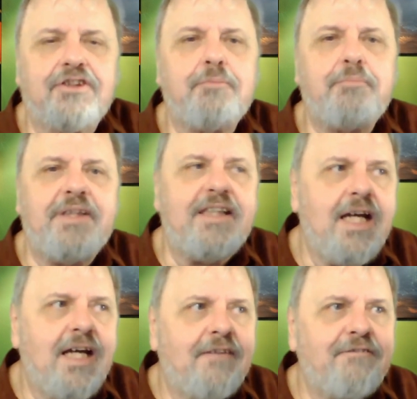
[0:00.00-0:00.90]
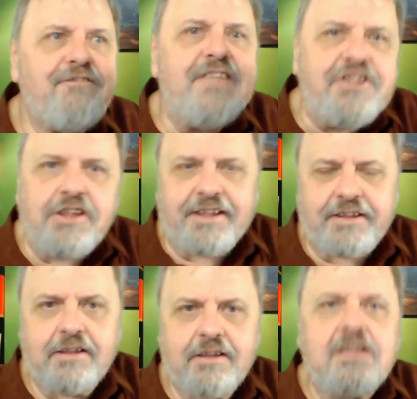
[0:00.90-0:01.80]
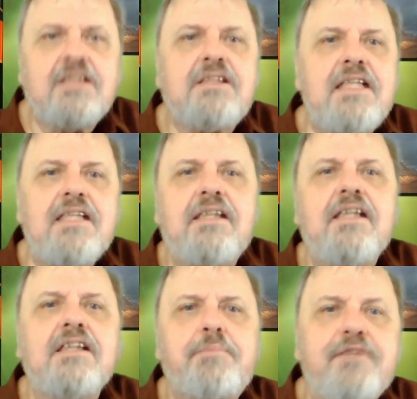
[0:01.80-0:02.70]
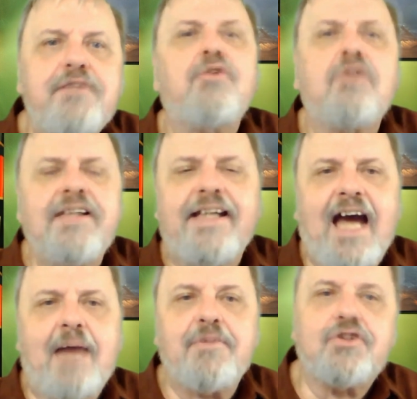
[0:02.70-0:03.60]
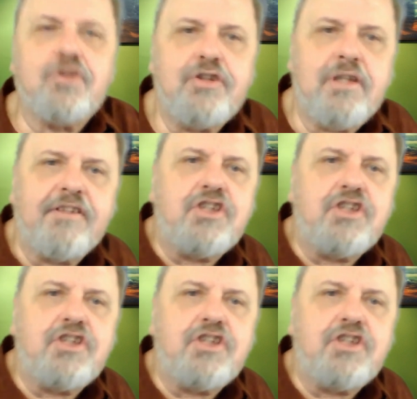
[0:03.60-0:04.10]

to be vigilant, to see things before they happen so you have